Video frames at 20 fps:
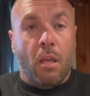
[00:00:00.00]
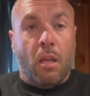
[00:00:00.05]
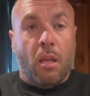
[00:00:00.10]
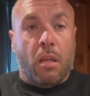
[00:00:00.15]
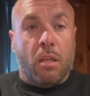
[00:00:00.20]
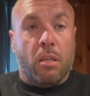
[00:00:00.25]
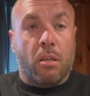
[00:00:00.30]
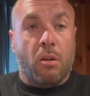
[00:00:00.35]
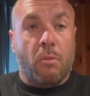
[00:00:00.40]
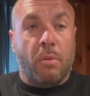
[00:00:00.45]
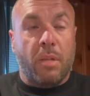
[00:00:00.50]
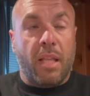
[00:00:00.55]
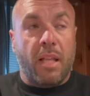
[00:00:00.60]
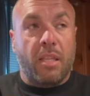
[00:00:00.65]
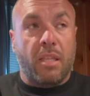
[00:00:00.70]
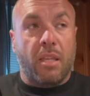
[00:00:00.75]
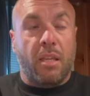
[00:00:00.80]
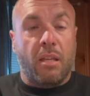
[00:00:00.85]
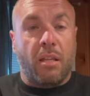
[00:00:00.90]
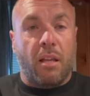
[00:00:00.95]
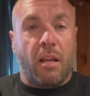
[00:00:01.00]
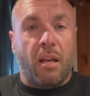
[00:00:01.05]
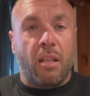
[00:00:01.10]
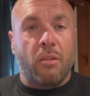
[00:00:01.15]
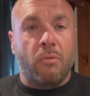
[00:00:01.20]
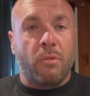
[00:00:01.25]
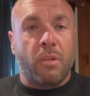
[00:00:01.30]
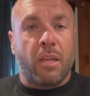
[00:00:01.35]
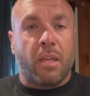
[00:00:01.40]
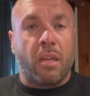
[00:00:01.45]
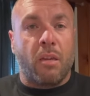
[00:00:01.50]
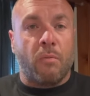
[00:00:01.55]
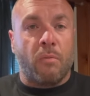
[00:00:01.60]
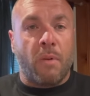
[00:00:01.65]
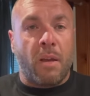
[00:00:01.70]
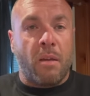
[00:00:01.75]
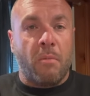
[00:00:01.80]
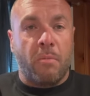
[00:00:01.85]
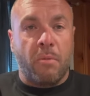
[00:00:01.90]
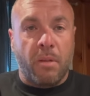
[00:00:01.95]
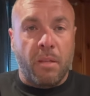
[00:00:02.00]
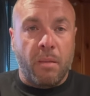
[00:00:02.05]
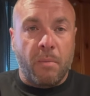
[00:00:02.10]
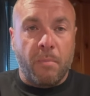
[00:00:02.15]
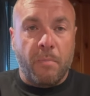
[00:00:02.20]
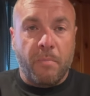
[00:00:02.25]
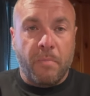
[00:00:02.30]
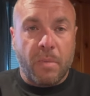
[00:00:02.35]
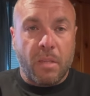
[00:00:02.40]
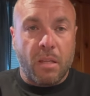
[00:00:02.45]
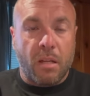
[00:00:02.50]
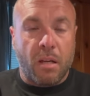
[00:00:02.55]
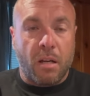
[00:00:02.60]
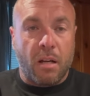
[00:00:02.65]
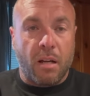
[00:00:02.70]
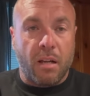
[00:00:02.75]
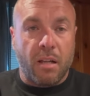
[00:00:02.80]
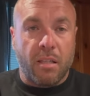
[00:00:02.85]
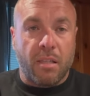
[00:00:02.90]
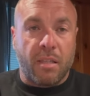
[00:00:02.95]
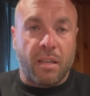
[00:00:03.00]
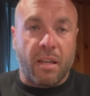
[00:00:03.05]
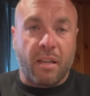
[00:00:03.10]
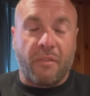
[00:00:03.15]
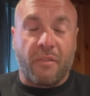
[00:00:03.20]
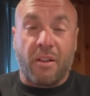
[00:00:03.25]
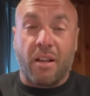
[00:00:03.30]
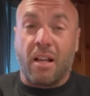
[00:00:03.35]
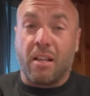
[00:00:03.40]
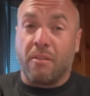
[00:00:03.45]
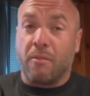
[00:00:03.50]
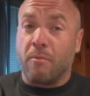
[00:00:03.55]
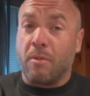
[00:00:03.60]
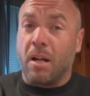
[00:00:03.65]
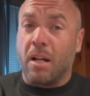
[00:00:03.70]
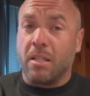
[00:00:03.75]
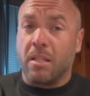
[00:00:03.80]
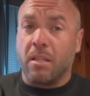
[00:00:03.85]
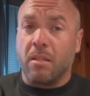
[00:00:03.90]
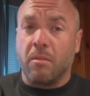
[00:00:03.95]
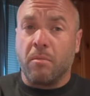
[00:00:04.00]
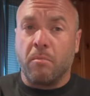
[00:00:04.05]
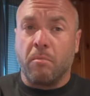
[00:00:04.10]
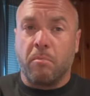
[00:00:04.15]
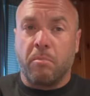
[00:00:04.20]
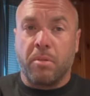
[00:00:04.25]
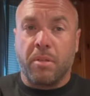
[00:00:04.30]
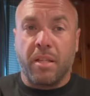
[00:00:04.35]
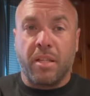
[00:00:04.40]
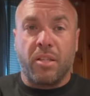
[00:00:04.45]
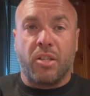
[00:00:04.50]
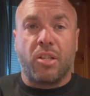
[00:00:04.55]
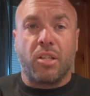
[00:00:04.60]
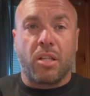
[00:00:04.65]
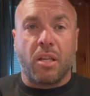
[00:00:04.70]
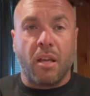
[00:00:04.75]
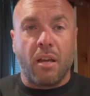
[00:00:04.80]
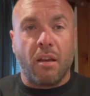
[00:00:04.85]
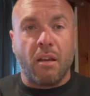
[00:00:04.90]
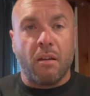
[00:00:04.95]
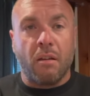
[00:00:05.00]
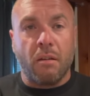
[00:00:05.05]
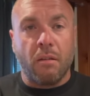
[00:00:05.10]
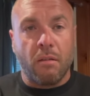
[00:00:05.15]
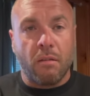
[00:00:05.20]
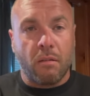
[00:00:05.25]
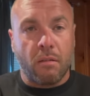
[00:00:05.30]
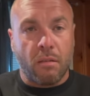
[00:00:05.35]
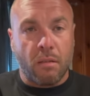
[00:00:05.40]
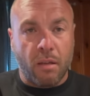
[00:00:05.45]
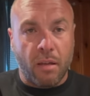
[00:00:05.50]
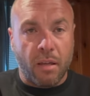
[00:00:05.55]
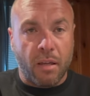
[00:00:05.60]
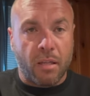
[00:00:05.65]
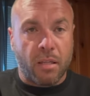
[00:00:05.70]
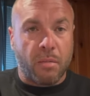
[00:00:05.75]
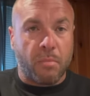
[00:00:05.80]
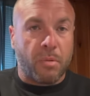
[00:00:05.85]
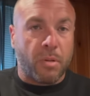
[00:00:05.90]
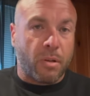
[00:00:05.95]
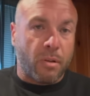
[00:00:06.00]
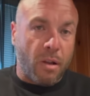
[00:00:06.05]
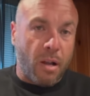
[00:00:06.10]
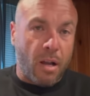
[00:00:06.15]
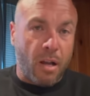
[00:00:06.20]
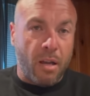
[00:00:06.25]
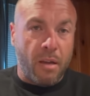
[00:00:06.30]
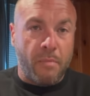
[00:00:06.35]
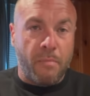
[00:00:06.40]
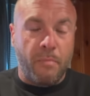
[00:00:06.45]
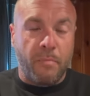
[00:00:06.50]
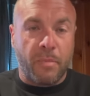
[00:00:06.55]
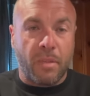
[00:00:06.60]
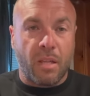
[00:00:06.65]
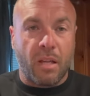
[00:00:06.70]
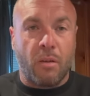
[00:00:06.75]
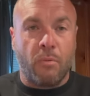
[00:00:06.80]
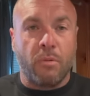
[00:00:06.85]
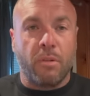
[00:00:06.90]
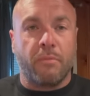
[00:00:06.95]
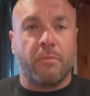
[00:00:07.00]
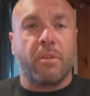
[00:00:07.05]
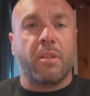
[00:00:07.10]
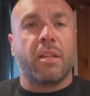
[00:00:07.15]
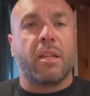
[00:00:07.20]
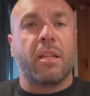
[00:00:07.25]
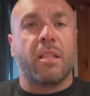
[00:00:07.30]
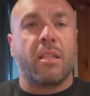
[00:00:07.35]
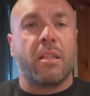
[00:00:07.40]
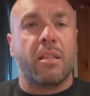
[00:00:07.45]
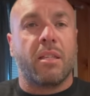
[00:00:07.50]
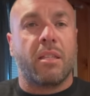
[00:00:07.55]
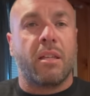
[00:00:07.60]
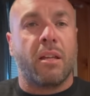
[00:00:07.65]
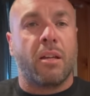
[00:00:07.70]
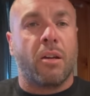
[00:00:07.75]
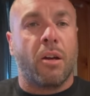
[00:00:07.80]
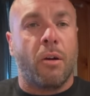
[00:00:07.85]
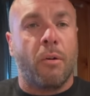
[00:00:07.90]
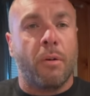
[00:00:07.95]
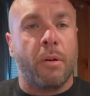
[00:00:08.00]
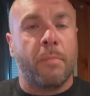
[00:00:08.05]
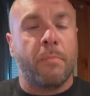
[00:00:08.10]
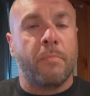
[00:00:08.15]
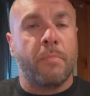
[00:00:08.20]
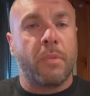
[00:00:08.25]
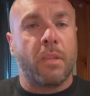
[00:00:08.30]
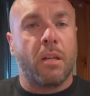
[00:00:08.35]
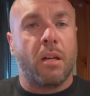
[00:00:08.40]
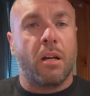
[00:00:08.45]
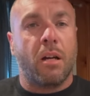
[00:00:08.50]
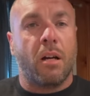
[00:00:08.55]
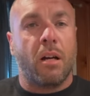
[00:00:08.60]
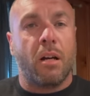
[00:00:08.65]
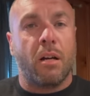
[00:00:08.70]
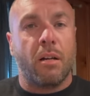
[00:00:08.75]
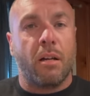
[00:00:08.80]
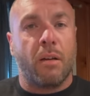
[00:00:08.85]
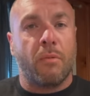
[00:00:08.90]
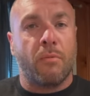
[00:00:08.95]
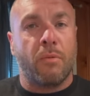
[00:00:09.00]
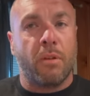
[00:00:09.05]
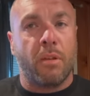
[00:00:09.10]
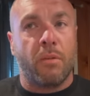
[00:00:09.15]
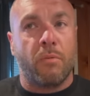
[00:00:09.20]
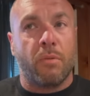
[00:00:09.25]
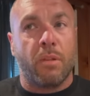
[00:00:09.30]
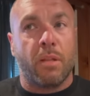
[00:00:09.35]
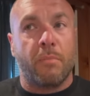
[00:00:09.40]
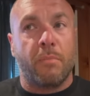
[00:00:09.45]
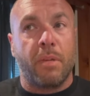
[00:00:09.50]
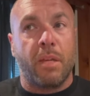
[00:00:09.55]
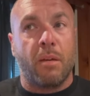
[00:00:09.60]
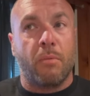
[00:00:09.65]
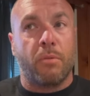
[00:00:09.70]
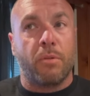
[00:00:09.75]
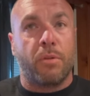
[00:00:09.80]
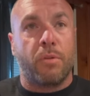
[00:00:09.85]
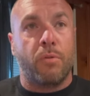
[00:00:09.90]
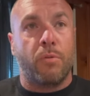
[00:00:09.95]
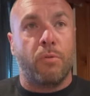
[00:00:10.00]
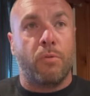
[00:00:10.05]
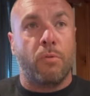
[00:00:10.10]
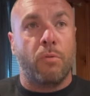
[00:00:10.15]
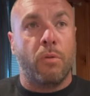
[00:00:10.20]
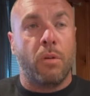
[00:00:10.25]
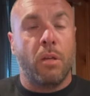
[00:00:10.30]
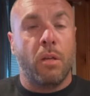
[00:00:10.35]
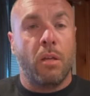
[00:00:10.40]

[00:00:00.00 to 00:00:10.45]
So, but that's it. I don't want to keep rambling. Thanks for guys for watching. Please share, like, subscribe. I want to really get this thing going. I really want to be able to